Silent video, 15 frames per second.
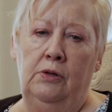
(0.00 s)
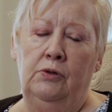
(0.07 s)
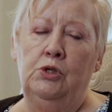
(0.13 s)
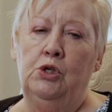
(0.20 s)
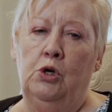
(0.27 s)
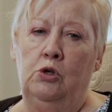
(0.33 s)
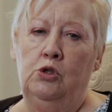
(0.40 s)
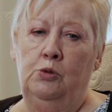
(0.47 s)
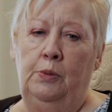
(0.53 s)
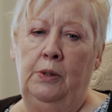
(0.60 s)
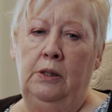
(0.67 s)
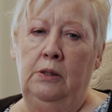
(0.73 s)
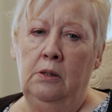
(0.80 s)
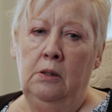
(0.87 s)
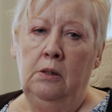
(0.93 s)
in the church,
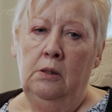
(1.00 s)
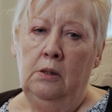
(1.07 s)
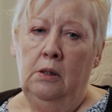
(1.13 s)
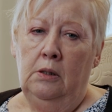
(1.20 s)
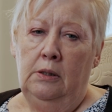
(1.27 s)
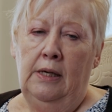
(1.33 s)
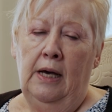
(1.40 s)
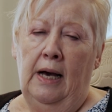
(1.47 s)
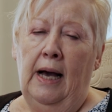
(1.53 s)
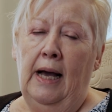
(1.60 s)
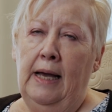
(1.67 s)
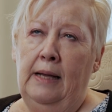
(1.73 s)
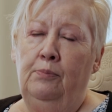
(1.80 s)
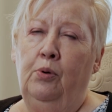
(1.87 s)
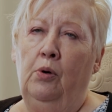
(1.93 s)
but yeah, I
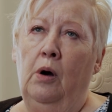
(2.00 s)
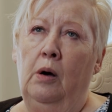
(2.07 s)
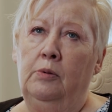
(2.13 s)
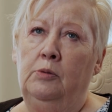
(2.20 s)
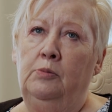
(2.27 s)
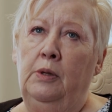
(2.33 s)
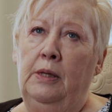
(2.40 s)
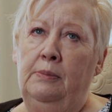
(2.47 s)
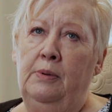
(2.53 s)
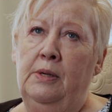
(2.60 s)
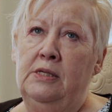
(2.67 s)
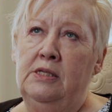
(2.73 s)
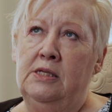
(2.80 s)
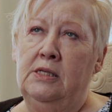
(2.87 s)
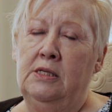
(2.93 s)
had probably
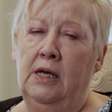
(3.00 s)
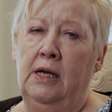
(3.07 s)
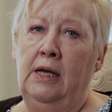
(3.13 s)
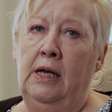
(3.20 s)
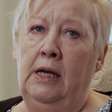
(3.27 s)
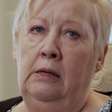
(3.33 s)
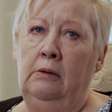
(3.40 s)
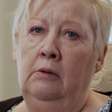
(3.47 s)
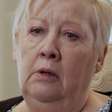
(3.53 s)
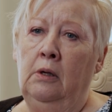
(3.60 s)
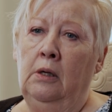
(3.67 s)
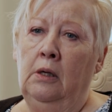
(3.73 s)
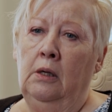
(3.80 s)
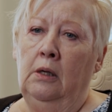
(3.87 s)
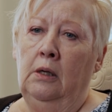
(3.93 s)
been singing
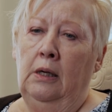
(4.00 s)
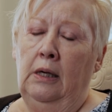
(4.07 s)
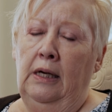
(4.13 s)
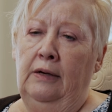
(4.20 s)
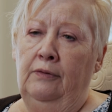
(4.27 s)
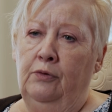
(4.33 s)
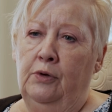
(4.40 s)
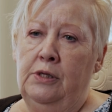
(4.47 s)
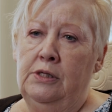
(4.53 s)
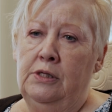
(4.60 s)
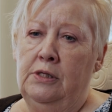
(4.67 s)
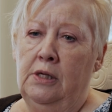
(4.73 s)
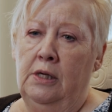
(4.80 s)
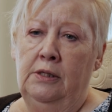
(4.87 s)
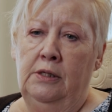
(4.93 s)
every
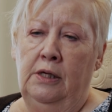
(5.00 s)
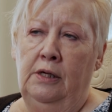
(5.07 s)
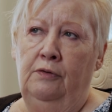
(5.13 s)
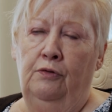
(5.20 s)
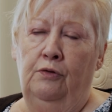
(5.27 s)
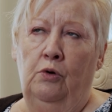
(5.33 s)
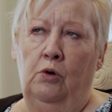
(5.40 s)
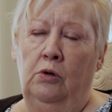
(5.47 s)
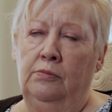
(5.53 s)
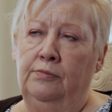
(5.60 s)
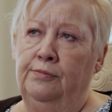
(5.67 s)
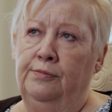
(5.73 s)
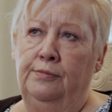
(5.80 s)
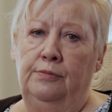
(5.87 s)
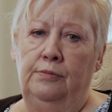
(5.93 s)
Sunday for
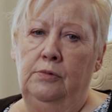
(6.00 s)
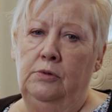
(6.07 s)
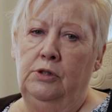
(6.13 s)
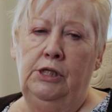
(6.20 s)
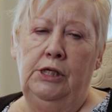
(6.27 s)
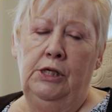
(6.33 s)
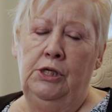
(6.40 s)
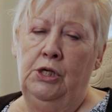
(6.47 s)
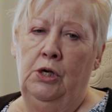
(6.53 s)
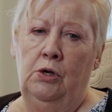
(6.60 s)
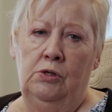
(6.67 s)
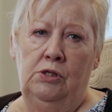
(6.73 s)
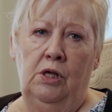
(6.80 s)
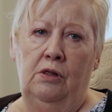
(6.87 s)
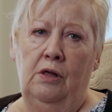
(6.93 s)
10
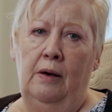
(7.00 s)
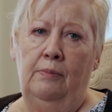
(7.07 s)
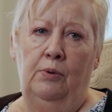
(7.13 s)
years at that